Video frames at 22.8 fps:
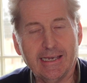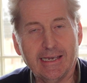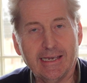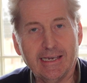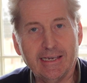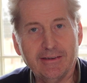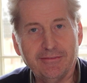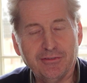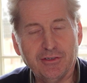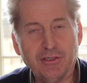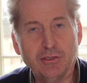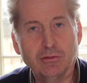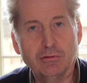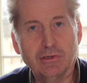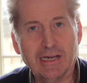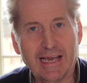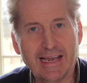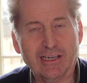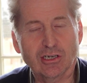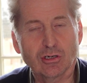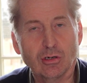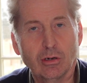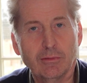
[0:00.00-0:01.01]
if you
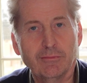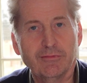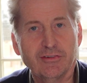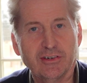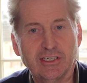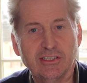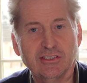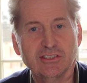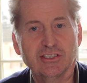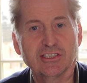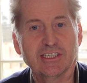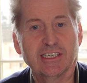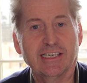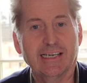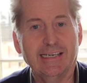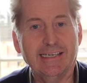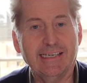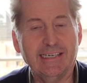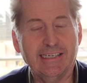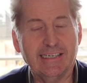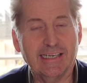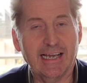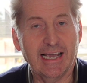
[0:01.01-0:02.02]
lack confidence
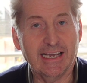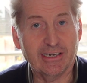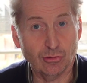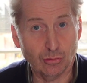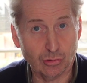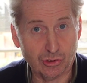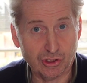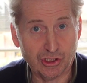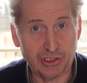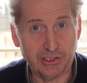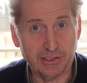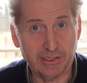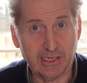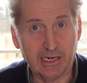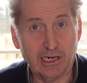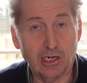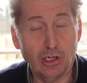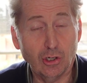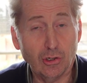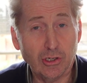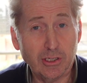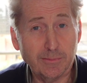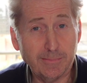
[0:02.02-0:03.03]
at auction,
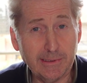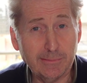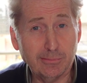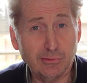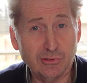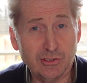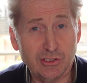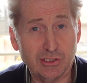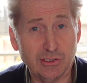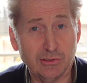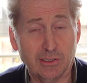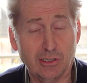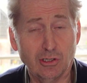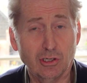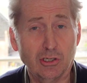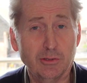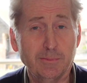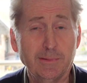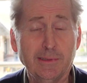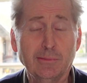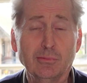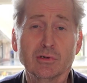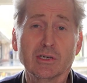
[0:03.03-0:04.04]
and a lot of people do, a
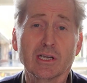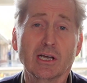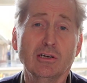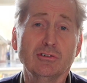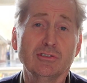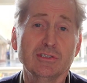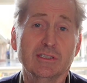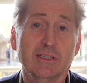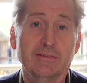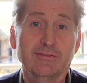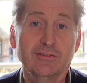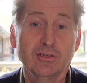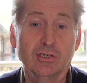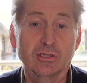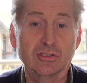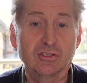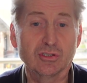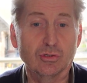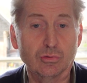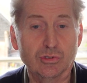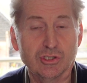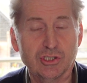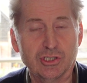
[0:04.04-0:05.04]
lot of people go to their
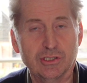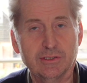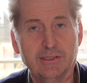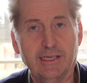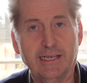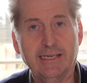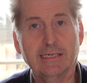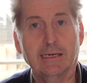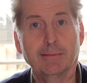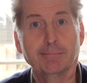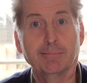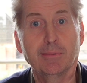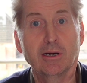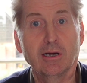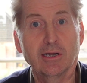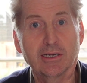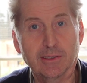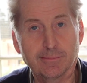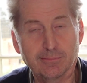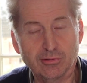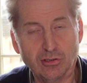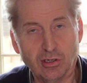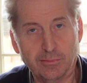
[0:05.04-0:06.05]
first auction, they end up
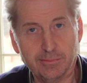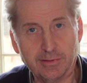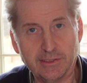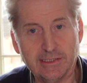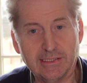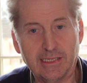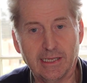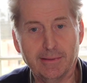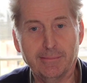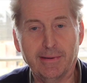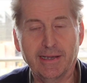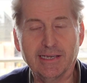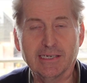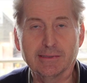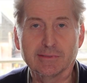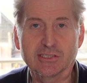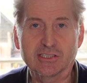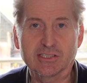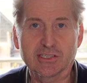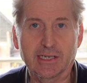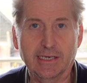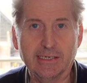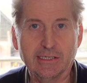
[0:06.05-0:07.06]
buying a property, they make a
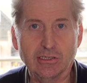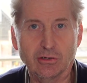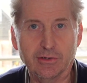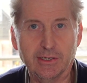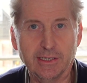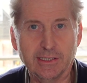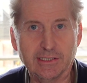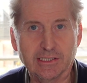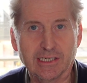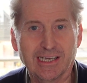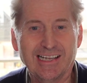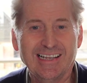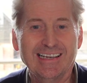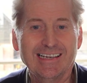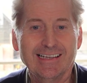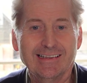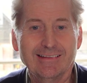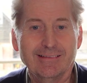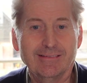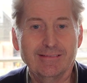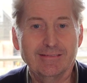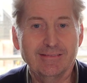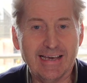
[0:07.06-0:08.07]
mistake on it.
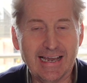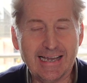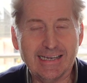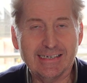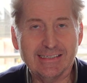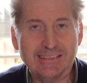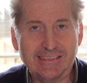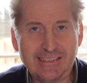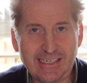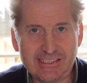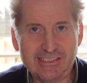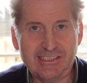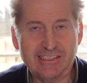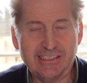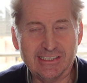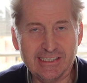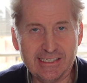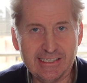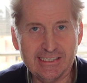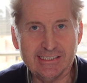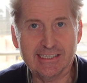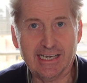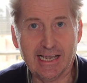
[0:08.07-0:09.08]
That doesn't
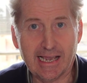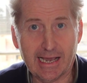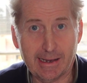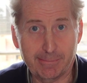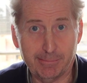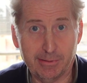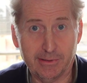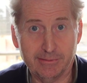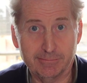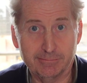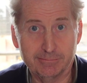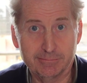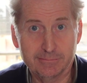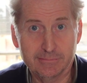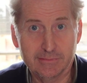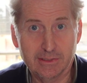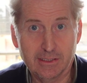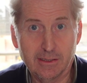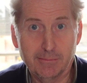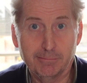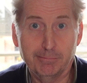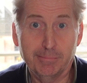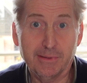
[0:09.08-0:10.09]
need to happen,
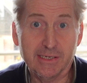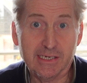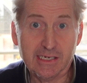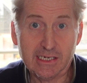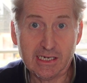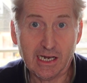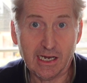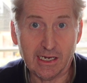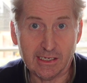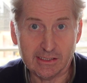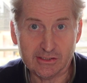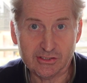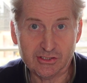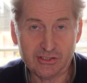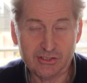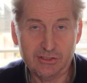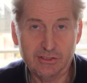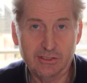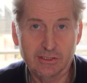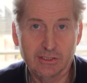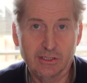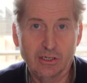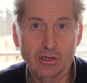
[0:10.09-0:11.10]

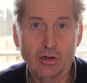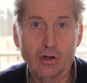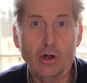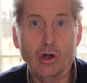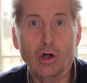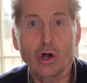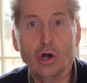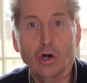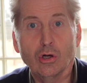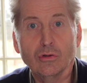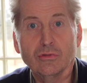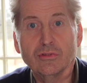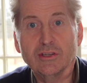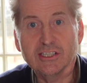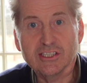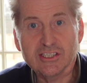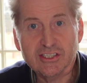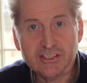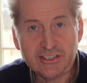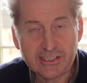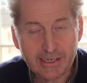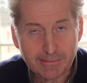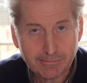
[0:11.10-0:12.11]
because on the
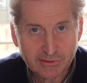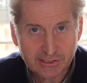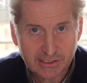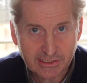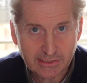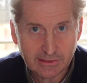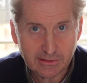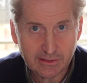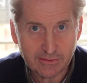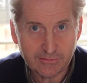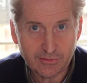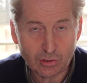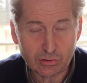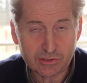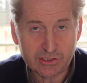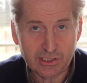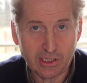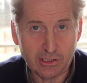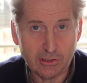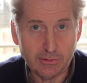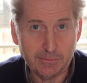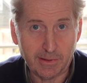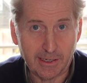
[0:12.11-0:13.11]
17th of
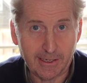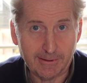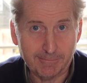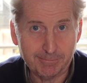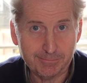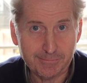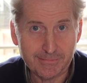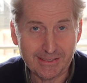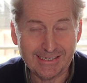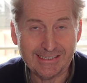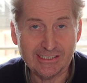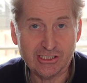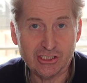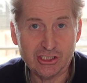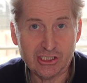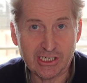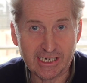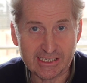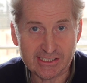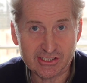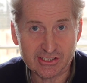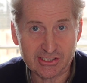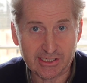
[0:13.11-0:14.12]
October in
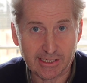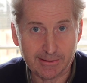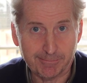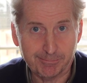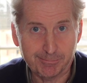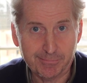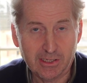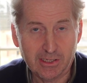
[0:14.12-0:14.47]
Chester,